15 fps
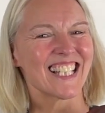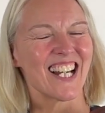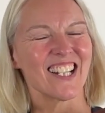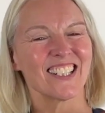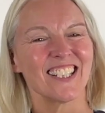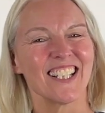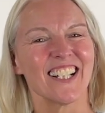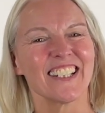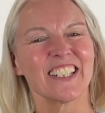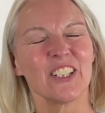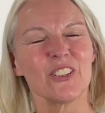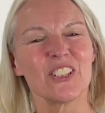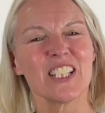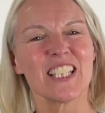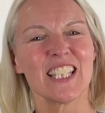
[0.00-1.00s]
I'd like
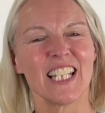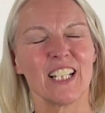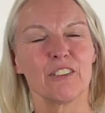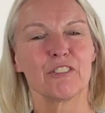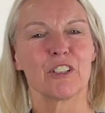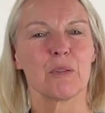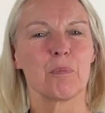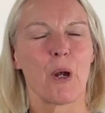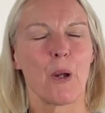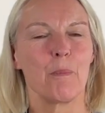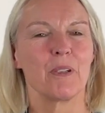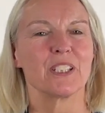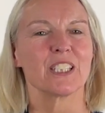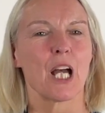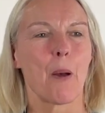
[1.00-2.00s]
you to think for a
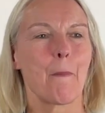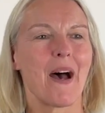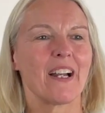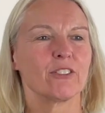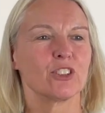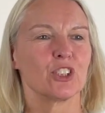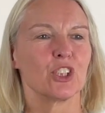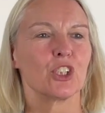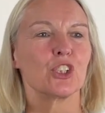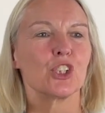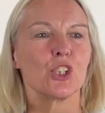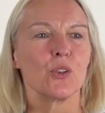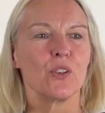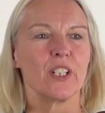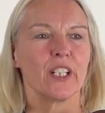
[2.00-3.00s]
moment about the
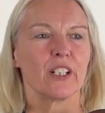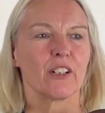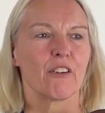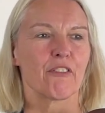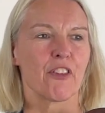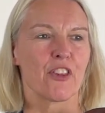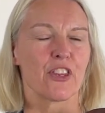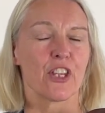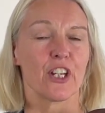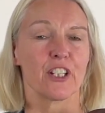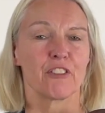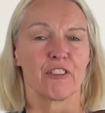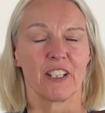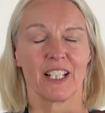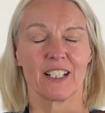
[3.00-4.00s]
tuning of the third
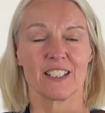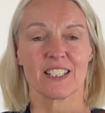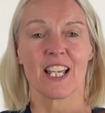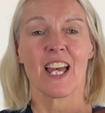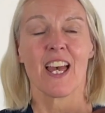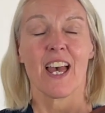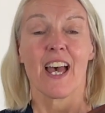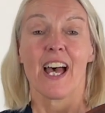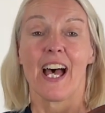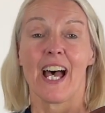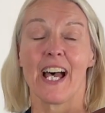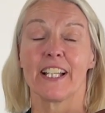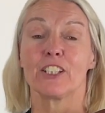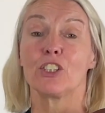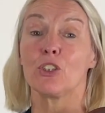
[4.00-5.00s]
fingers.
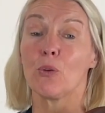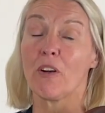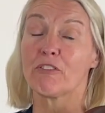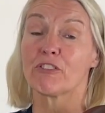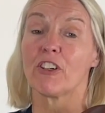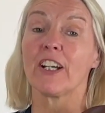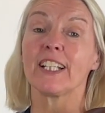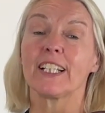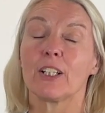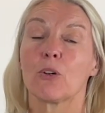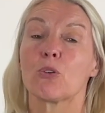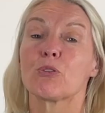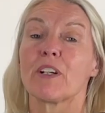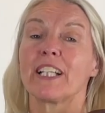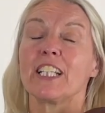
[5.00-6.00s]
And you have rightly
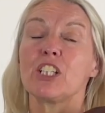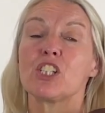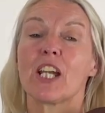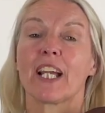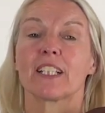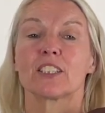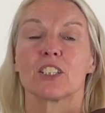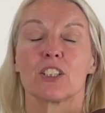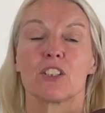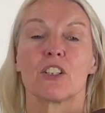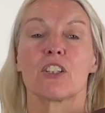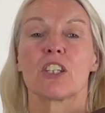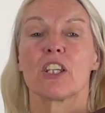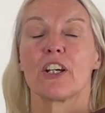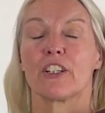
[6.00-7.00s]
already checked the
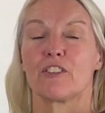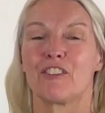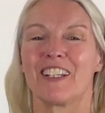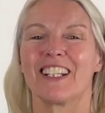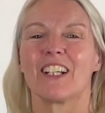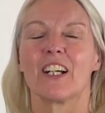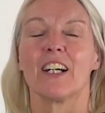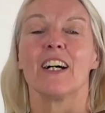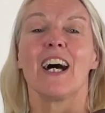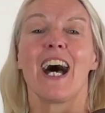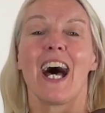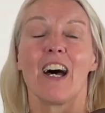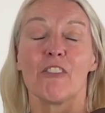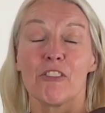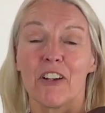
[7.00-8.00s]
third finger
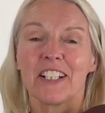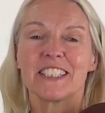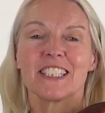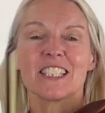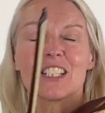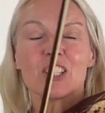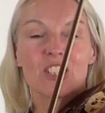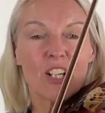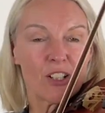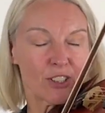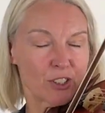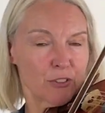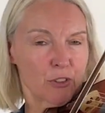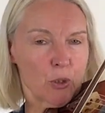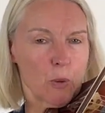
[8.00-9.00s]
right at the start
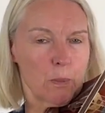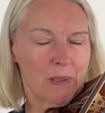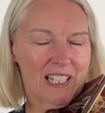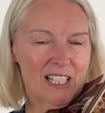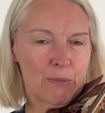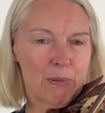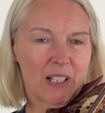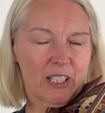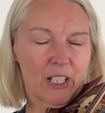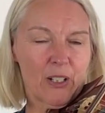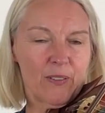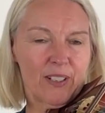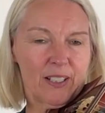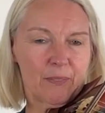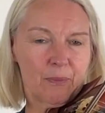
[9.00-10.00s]
of your piece by
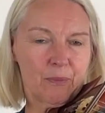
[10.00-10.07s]
going.